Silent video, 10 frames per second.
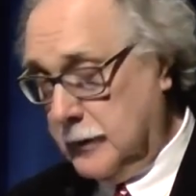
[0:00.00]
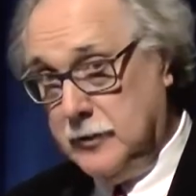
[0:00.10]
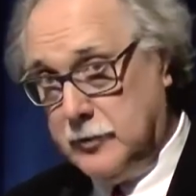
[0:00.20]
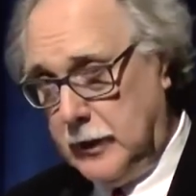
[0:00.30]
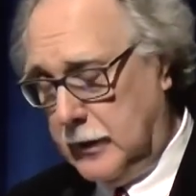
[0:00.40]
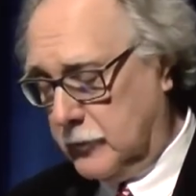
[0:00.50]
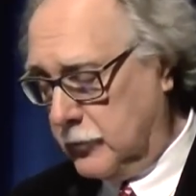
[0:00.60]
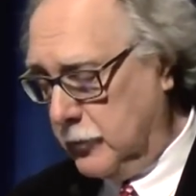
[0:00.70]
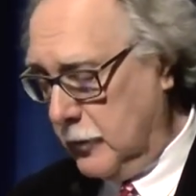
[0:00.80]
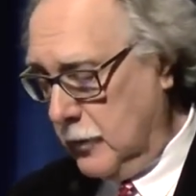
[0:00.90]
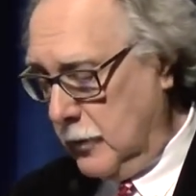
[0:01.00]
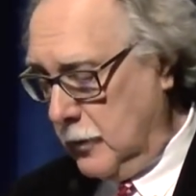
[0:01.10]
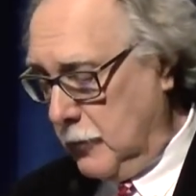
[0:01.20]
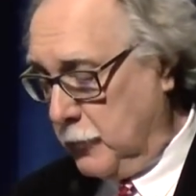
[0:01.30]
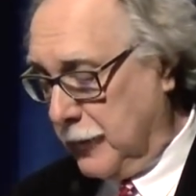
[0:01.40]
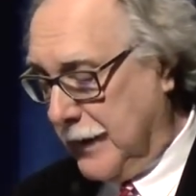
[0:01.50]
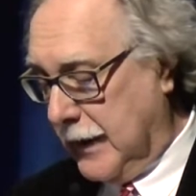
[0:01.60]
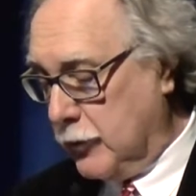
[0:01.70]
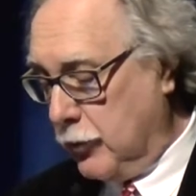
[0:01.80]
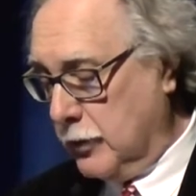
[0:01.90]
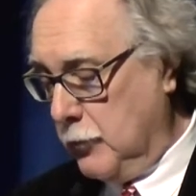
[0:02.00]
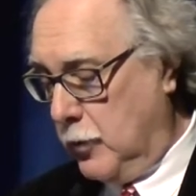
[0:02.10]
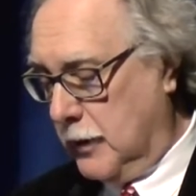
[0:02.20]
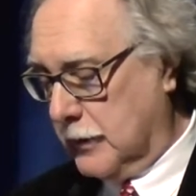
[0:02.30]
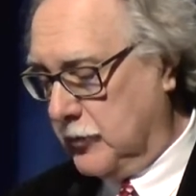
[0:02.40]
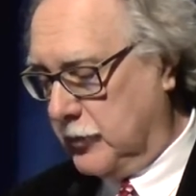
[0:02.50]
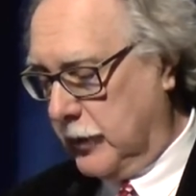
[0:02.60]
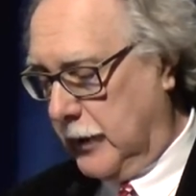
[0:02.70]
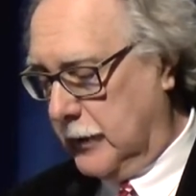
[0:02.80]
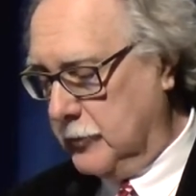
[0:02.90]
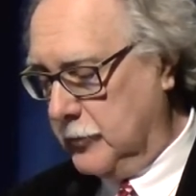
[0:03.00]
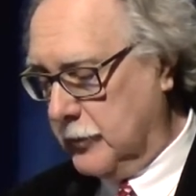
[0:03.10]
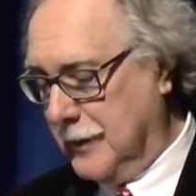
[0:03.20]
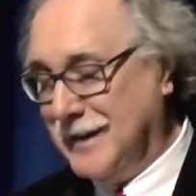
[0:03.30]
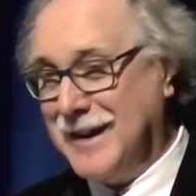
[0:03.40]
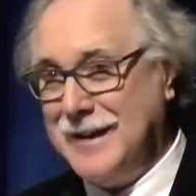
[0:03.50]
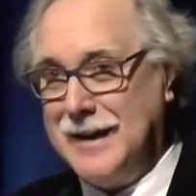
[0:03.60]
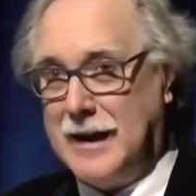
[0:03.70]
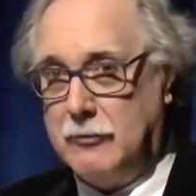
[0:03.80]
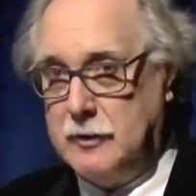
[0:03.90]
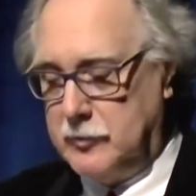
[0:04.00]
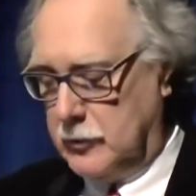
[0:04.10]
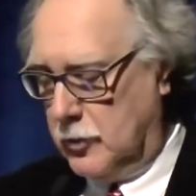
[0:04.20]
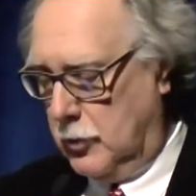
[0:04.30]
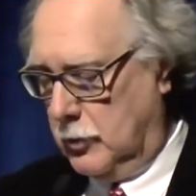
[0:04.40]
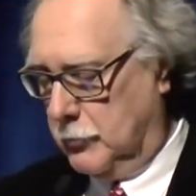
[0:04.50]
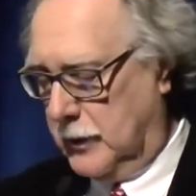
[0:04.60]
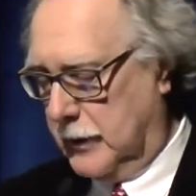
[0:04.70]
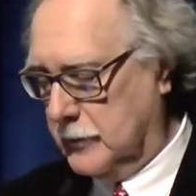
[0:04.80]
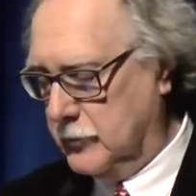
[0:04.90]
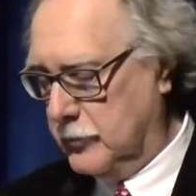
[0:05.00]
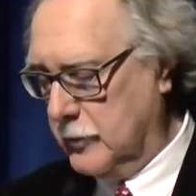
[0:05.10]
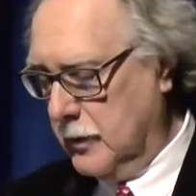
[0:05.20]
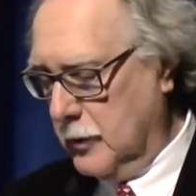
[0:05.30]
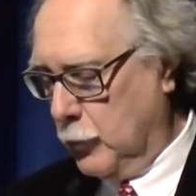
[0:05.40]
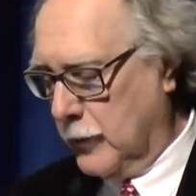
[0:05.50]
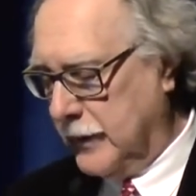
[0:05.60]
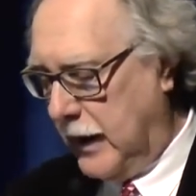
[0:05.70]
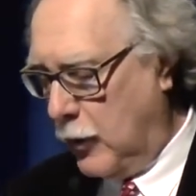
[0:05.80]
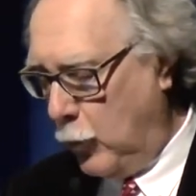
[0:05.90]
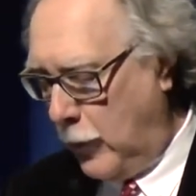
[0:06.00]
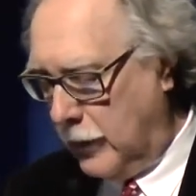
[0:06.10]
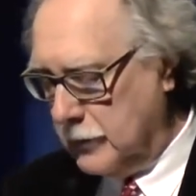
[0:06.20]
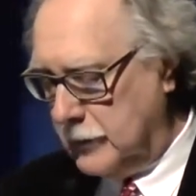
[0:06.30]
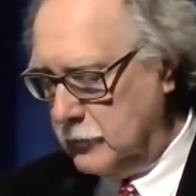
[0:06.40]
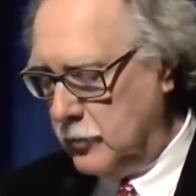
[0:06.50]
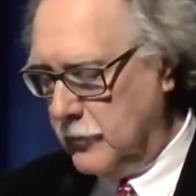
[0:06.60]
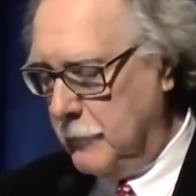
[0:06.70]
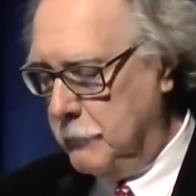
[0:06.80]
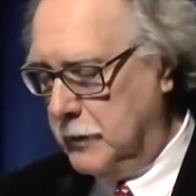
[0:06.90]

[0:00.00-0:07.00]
He says, forget early warning signs and canaries in coal mines. We're now well into the